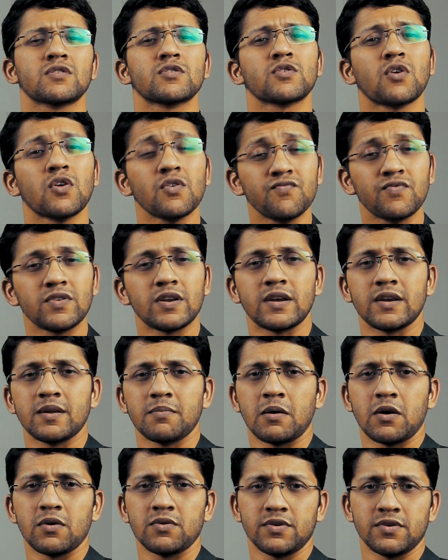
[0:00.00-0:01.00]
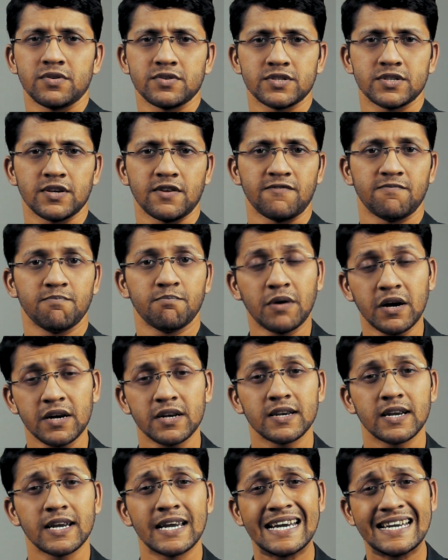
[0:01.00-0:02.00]
confident about yourself.
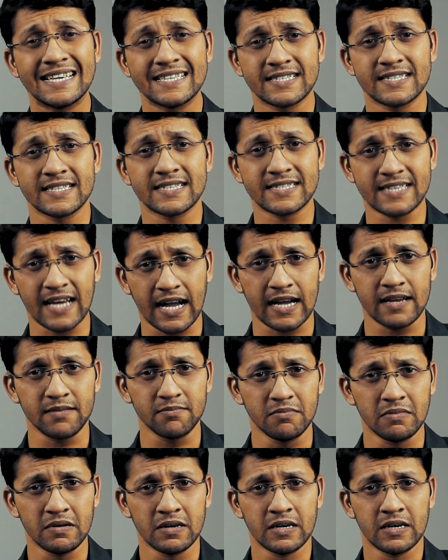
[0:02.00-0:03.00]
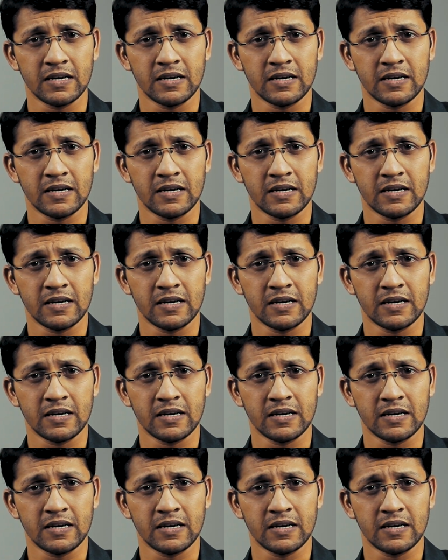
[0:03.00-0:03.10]
But it is the time